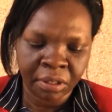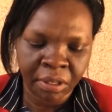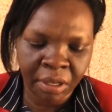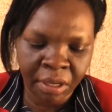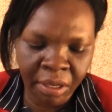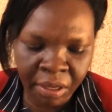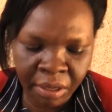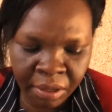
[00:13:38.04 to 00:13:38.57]

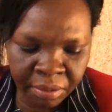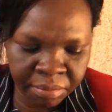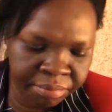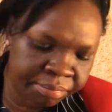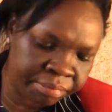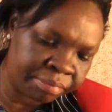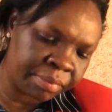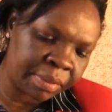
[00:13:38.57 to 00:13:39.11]

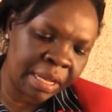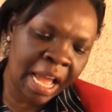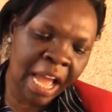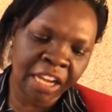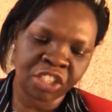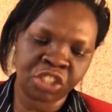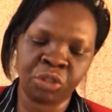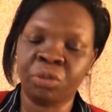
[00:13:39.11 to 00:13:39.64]

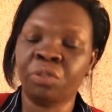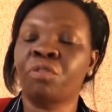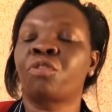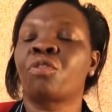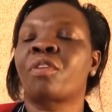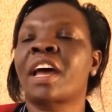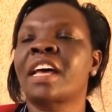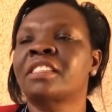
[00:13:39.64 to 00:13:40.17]
action
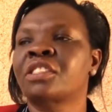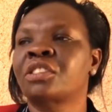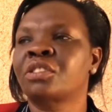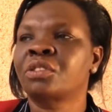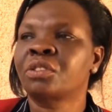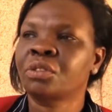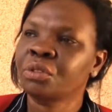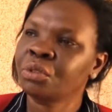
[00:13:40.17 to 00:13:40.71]
for
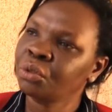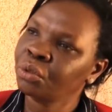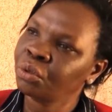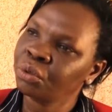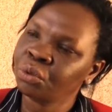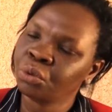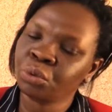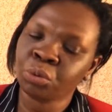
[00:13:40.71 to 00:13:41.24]
us
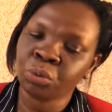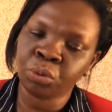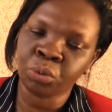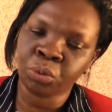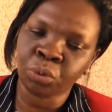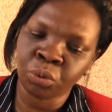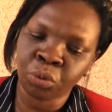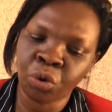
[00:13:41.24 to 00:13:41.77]

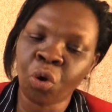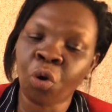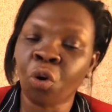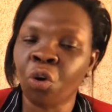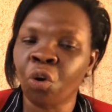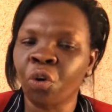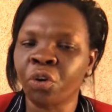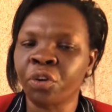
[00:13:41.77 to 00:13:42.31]
to know
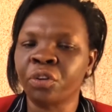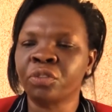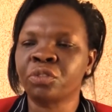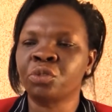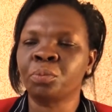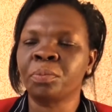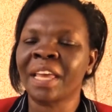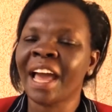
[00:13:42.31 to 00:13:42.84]
God,
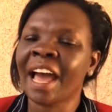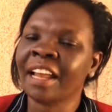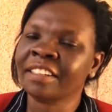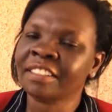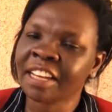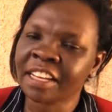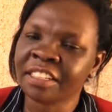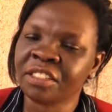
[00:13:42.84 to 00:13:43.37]
to be
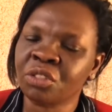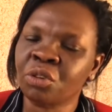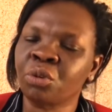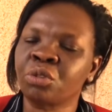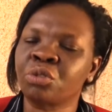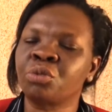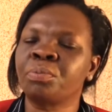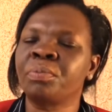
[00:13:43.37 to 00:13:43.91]
attached
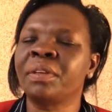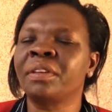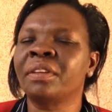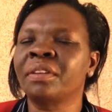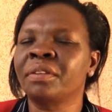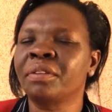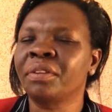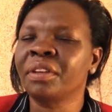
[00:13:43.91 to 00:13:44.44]
or to
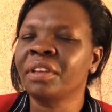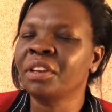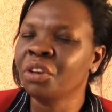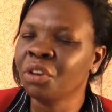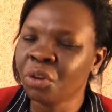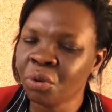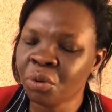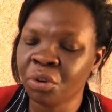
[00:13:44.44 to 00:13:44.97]
be
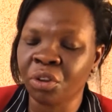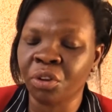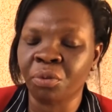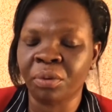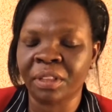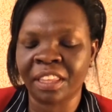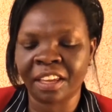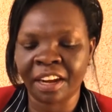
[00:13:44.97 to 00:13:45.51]
in
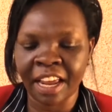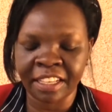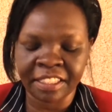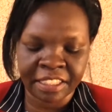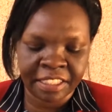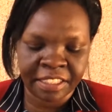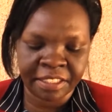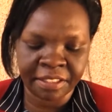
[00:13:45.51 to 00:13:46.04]
union with
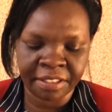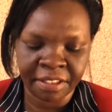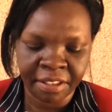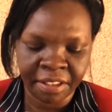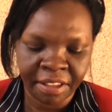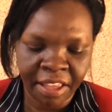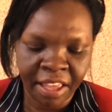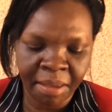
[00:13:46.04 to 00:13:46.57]
Christ.
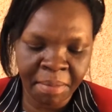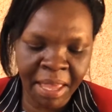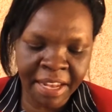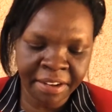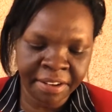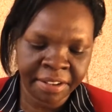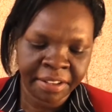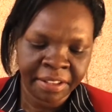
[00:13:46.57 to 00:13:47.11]

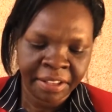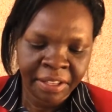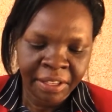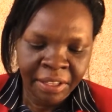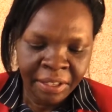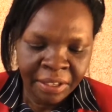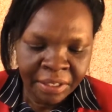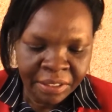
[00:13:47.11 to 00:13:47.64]
Amen.
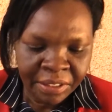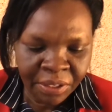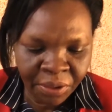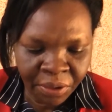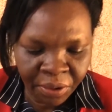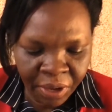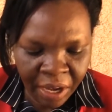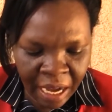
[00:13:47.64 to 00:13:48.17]

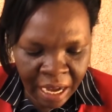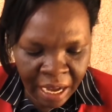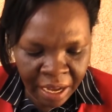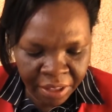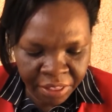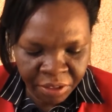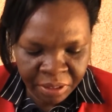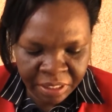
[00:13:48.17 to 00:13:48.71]
So
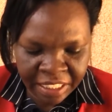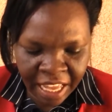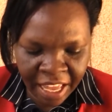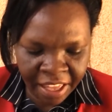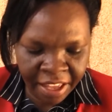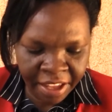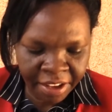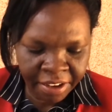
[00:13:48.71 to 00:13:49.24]
those
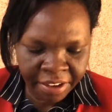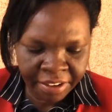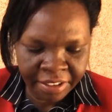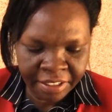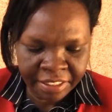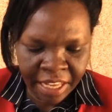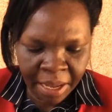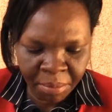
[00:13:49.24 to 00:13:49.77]
are
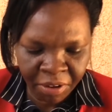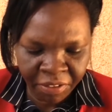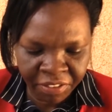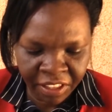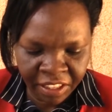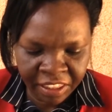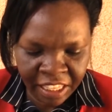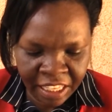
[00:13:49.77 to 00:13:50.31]
some
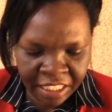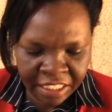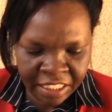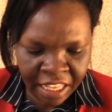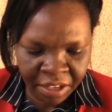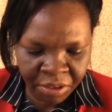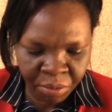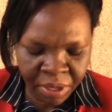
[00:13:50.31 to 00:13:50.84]
of the things
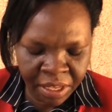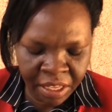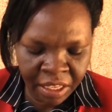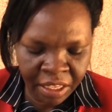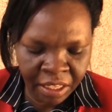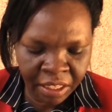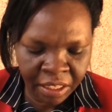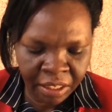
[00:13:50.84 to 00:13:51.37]
that
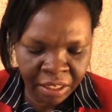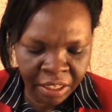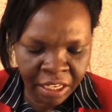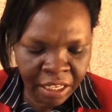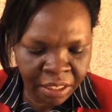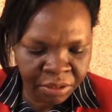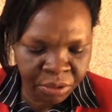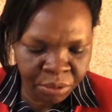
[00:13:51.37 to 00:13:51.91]
we
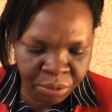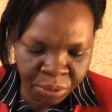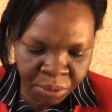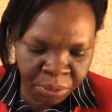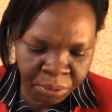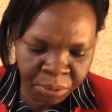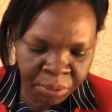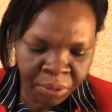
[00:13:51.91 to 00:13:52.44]
need to
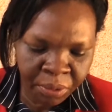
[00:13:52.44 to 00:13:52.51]
do